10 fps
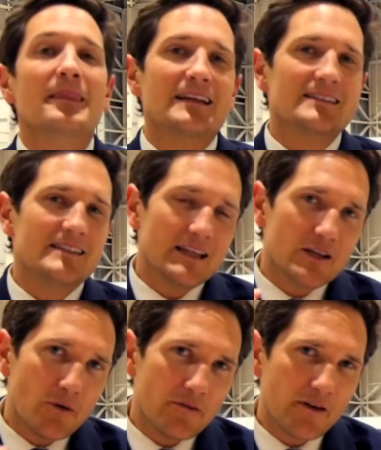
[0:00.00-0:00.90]
That's the
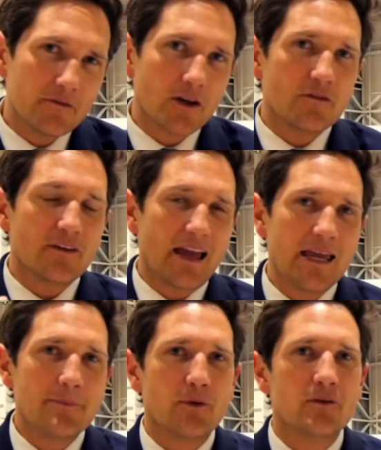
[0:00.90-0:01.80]
equivalent of
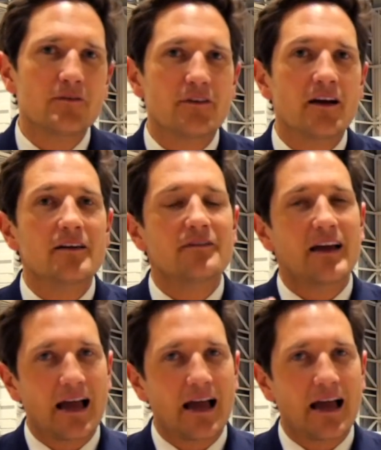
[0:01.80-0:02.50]
8.5